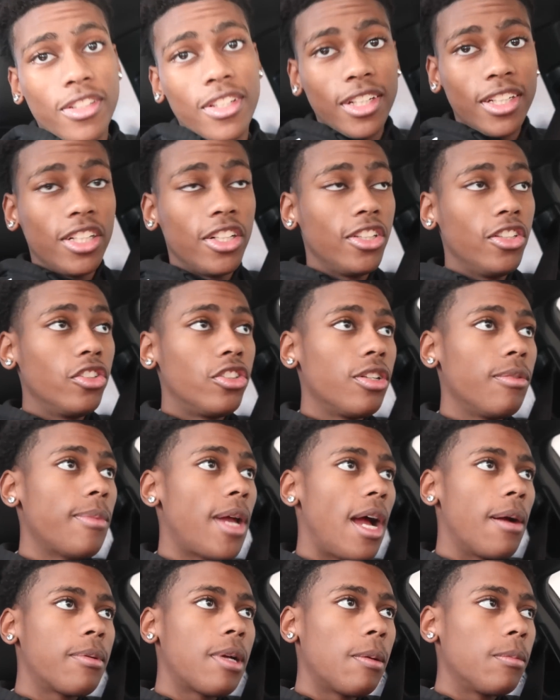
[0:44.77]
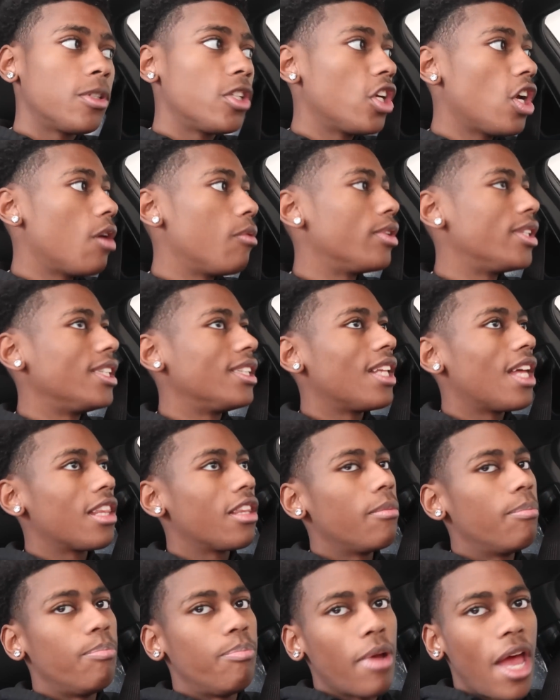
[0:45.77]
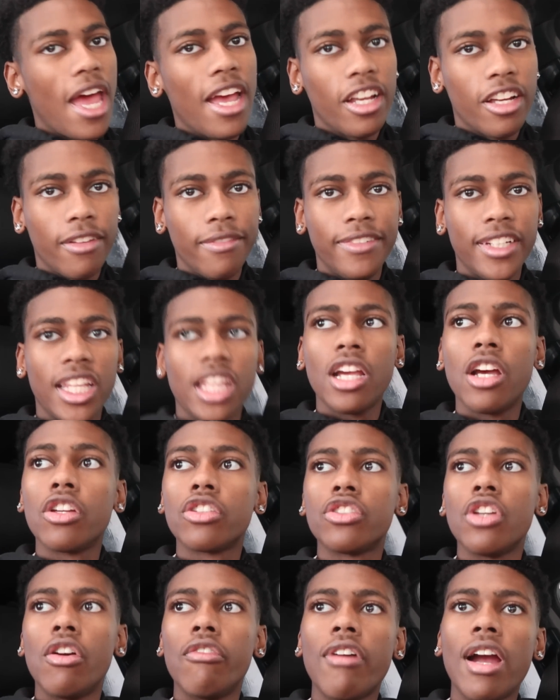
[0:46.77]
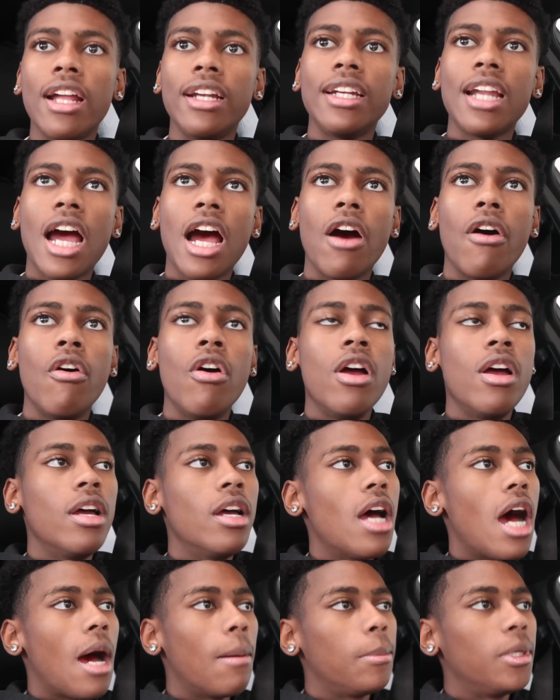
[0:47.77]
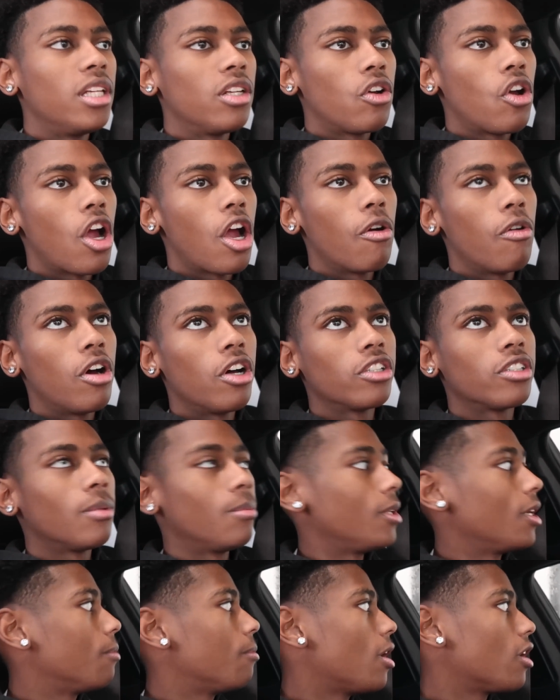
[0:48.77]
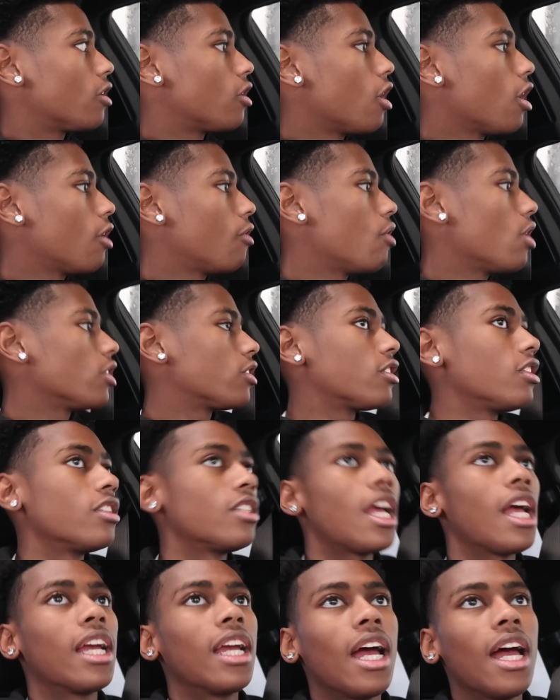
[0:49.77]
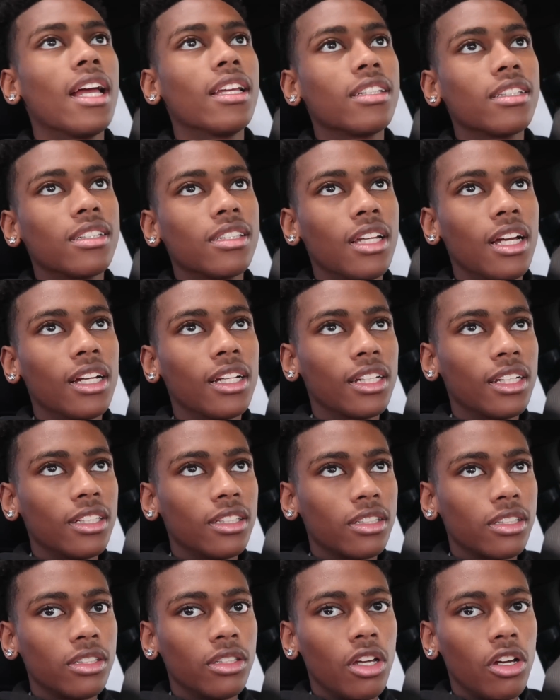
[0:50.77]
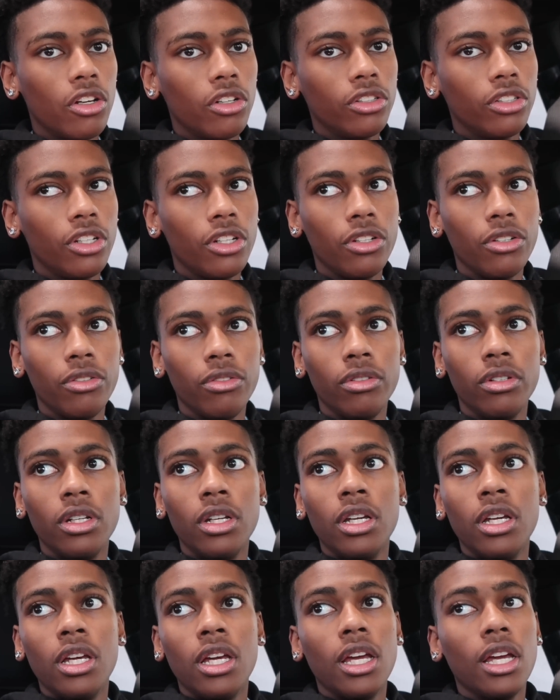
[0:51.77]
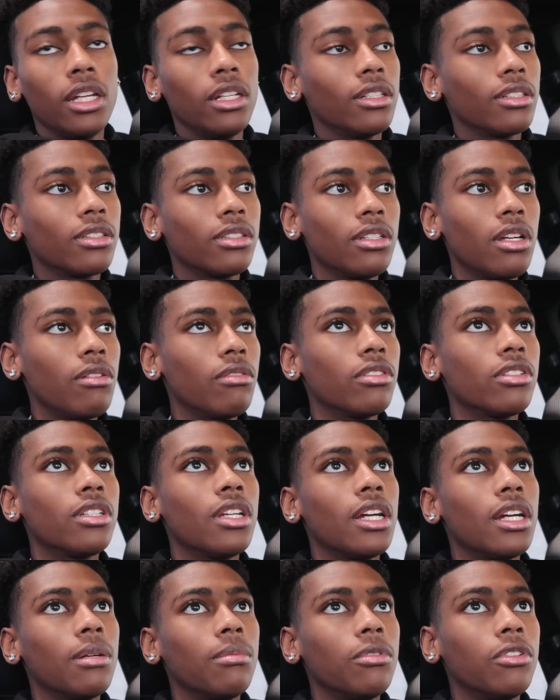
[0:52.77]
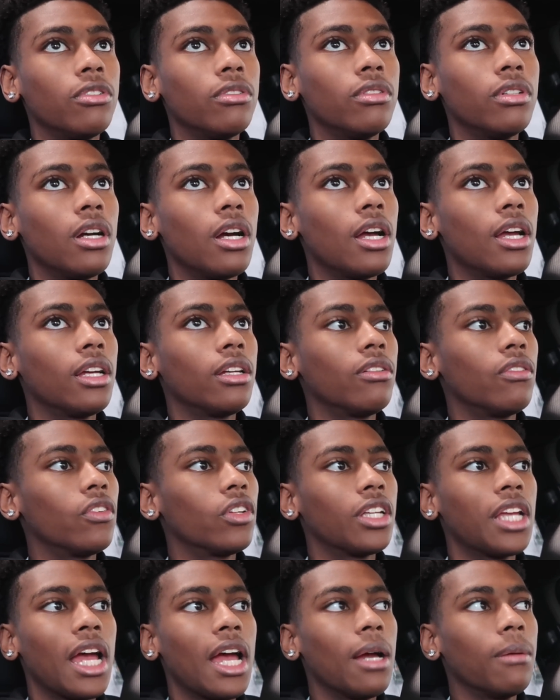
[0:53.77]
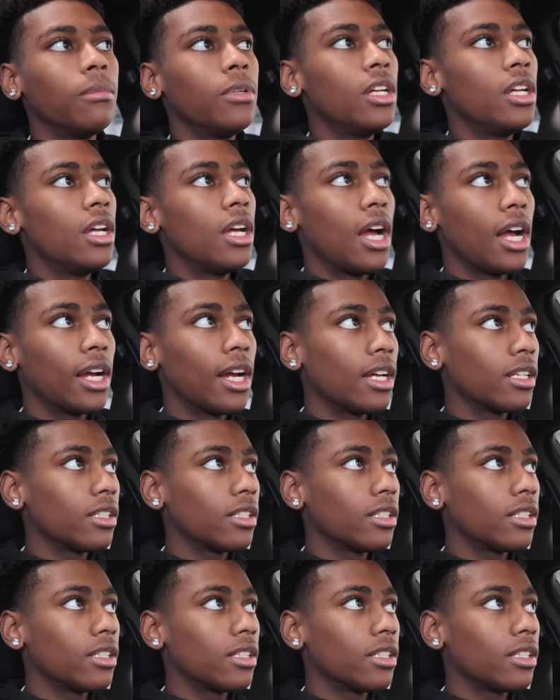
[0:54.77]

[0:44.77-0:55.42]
the deal, YouTube man? I'm coming to y'all with another banger video. So right now, I'm in the car wash. I'm getting my car washed because I got stuck in snow, dude. And the snow is terrible. I ain't gonna cap. I